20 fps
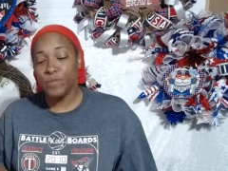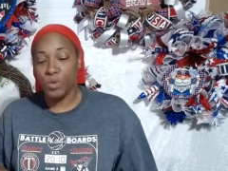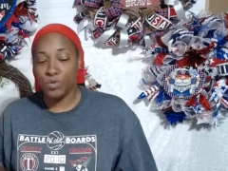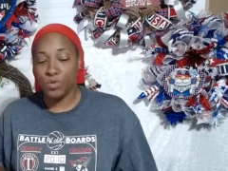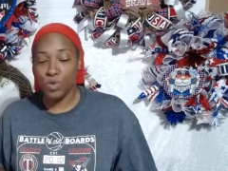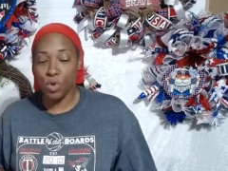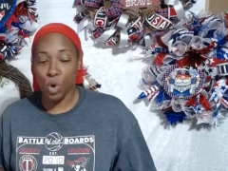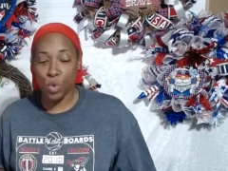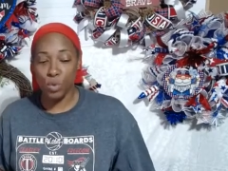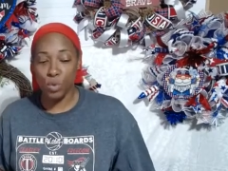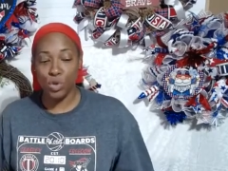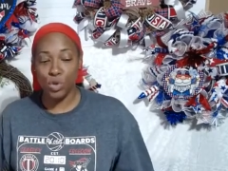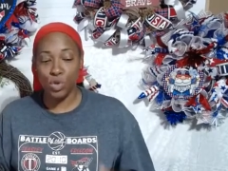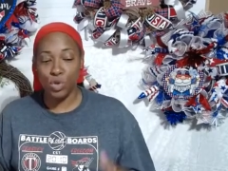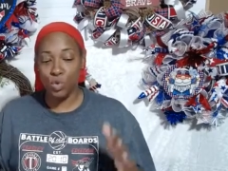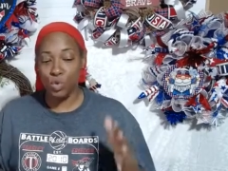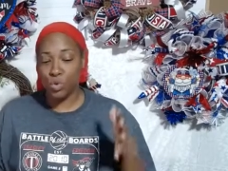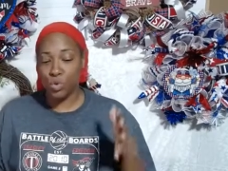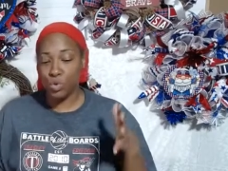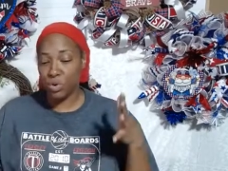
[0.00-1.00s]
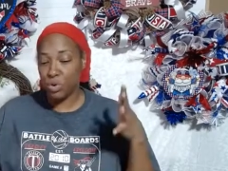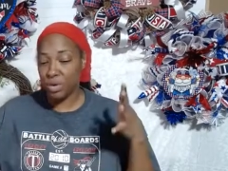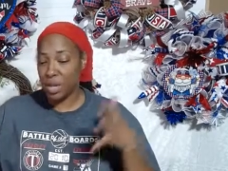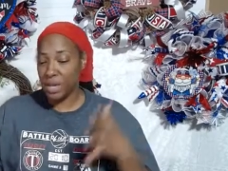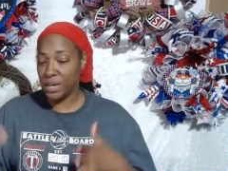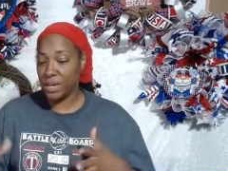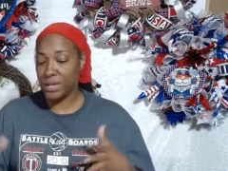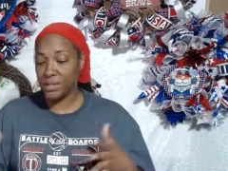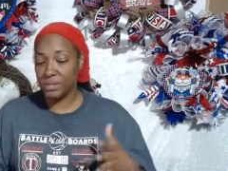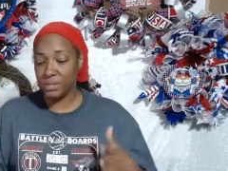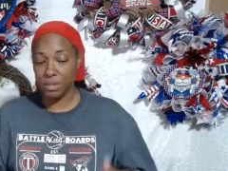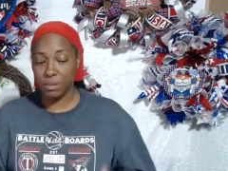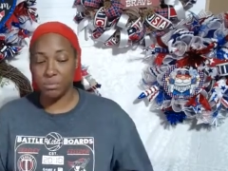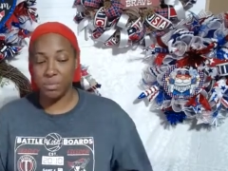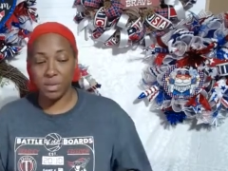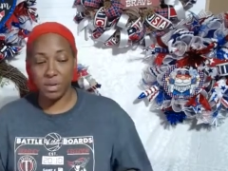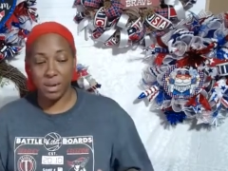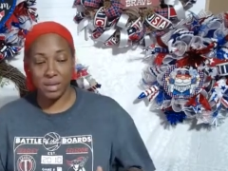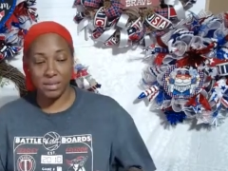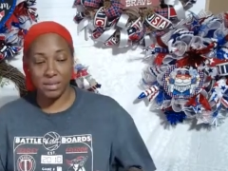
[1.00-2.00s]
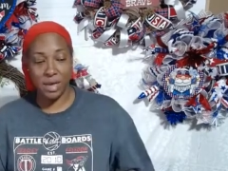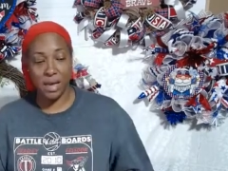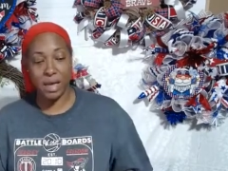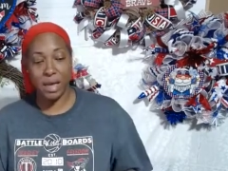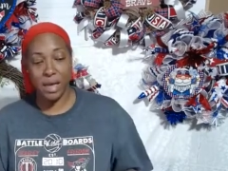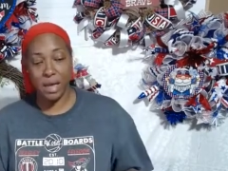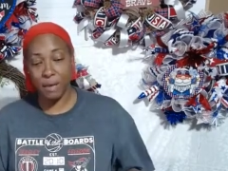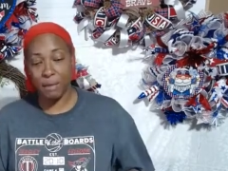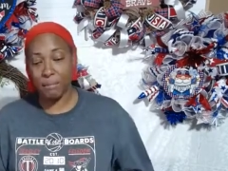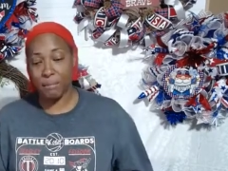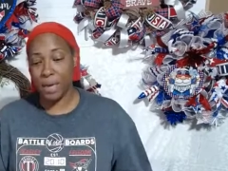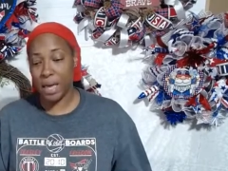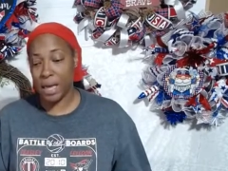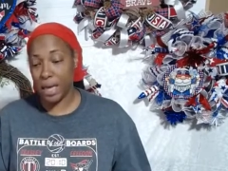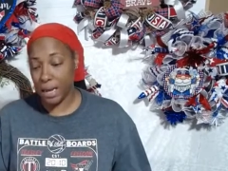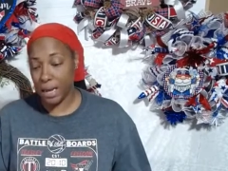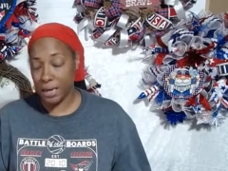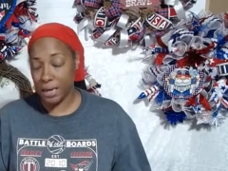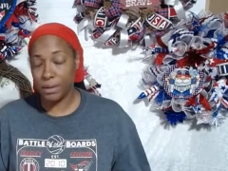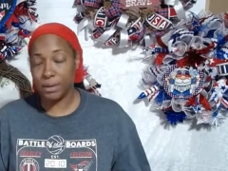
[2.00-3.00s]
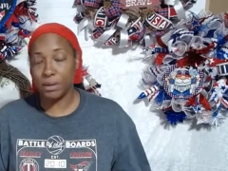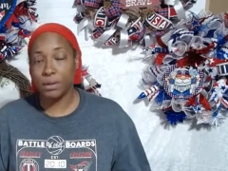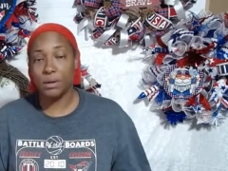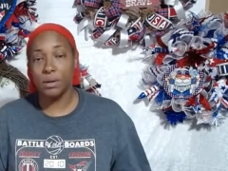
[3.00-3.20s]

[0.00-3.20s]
So when you getting something that's handmade,